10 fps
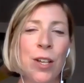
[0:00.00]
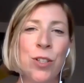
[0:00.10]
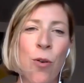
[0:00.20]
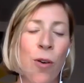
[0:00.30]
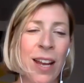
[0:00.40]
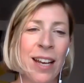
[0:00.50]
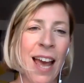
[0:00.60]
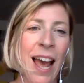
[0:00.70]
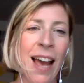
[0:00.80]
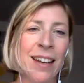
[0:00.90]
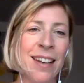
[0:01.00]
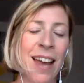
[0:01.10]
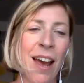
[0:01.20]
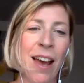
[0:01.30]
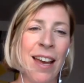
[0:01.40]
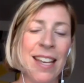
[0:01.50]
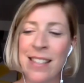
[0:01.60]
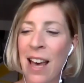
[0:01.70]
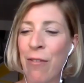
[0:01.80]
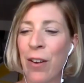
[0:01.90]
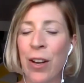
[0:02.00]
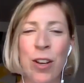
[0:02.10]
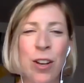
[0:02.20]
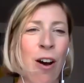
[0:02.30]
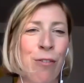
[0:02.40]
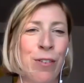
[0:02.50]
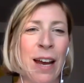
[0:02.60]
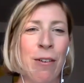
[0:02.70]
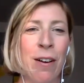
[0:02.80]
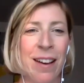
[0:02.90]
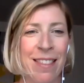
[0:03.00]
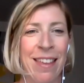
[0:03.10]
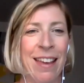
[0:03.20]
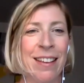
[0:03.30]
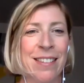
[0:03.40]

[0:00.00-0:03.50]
join, and he's there for a good half an hour, I think.